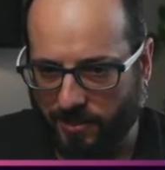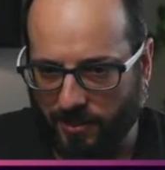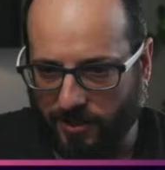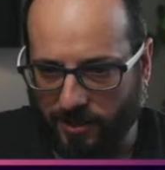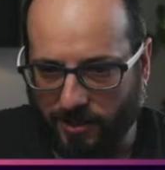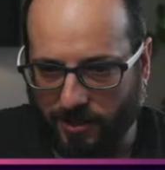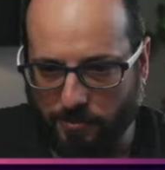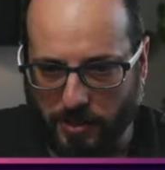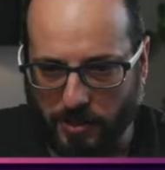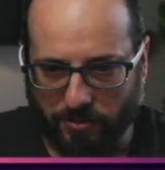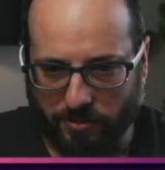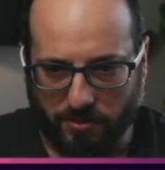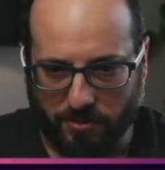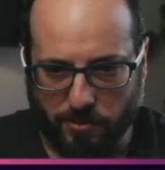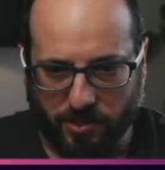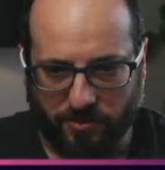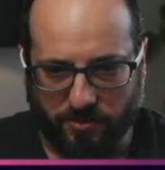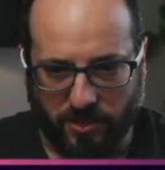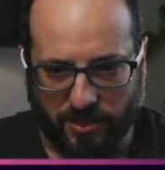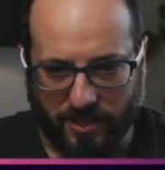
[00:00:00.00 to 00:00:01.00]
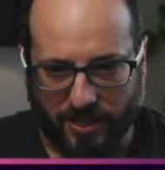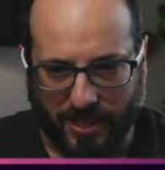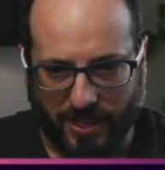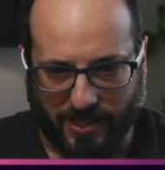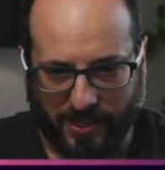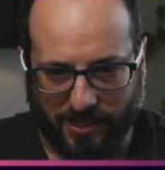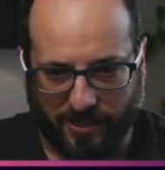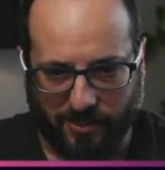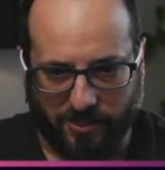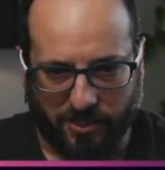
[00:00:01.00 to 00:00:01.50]
It removed the
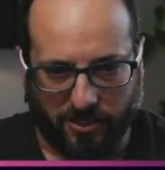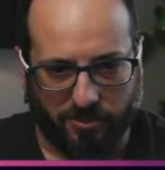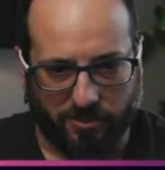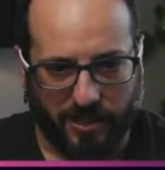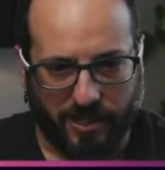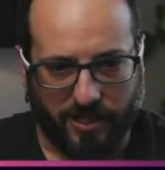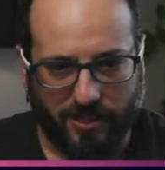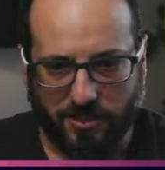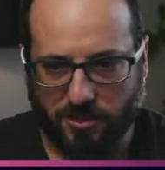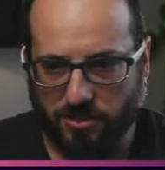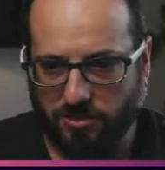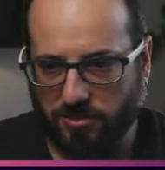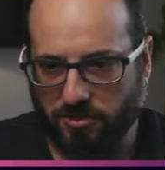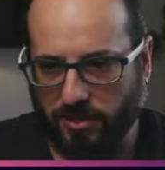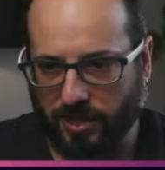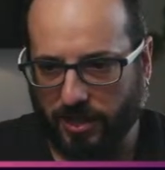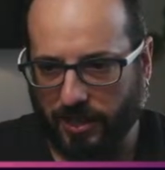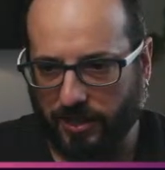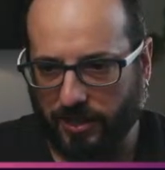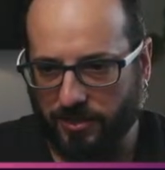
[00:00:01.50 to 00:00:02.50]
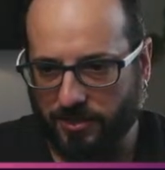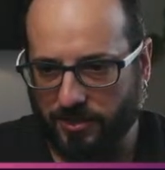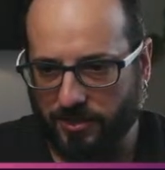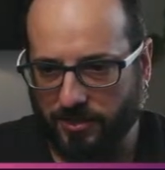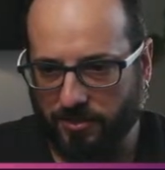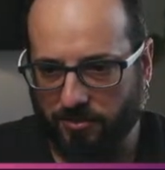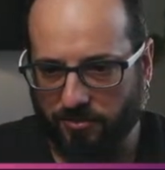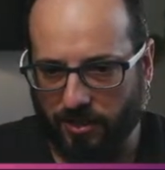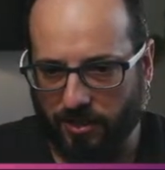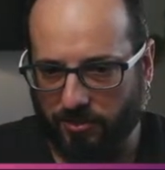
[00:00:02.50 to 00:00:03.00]
90-degree constraint,
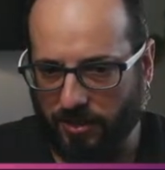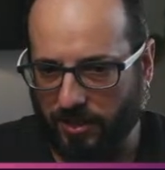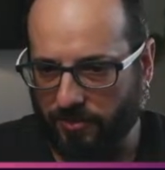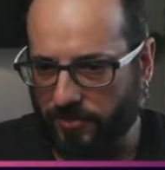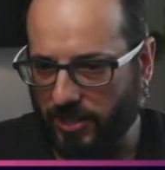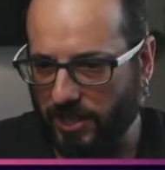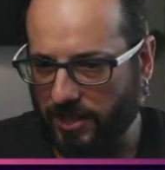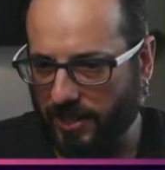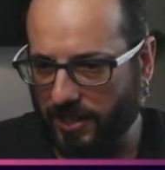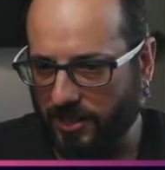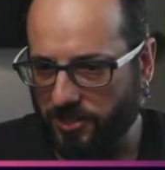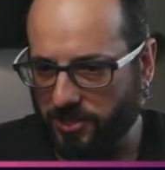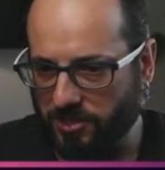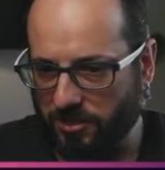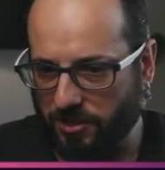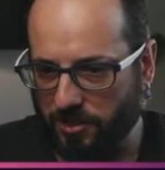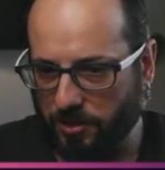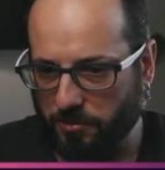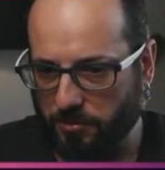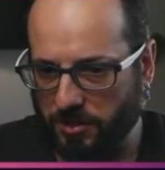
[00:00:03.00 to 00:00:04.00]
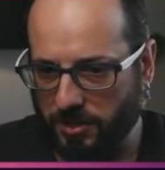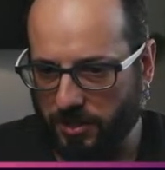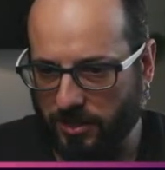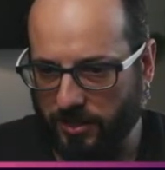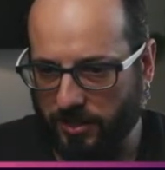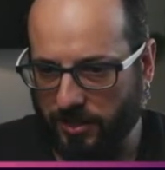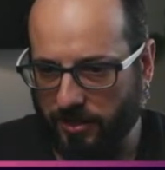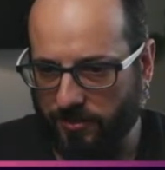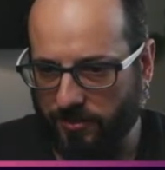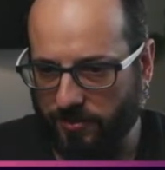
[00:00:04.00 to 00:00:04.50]
reran validation loops,
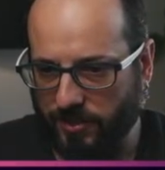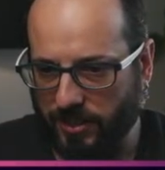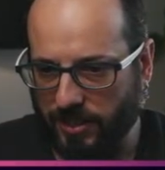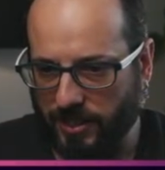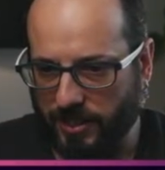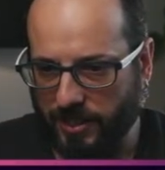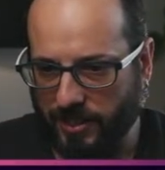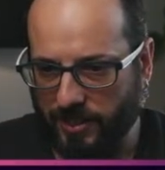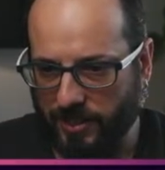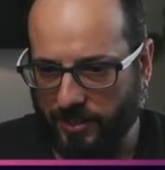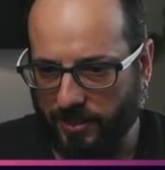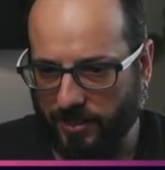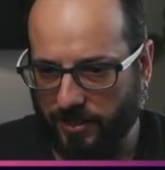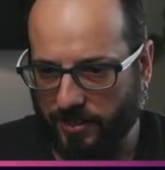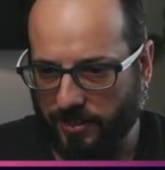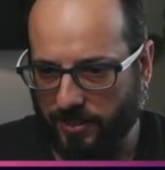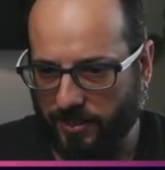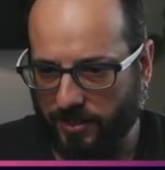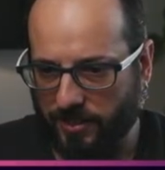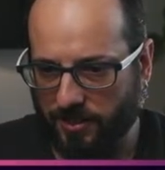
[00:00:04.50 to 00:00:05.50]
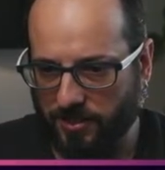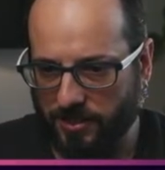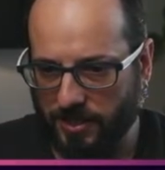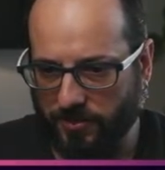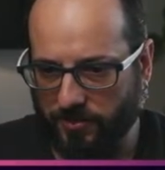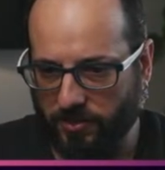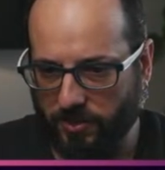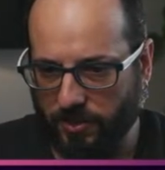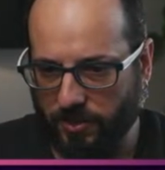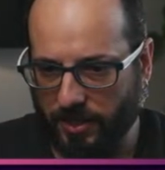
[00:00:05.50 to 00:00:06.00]
clarified
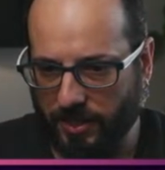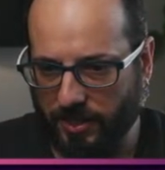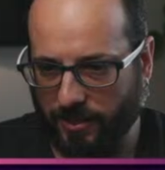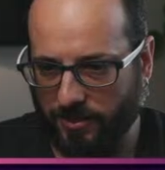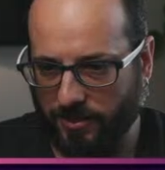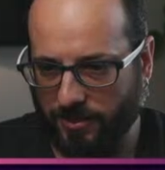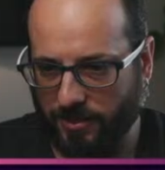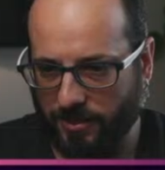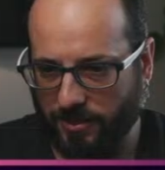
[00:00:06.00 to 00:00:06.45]
several things.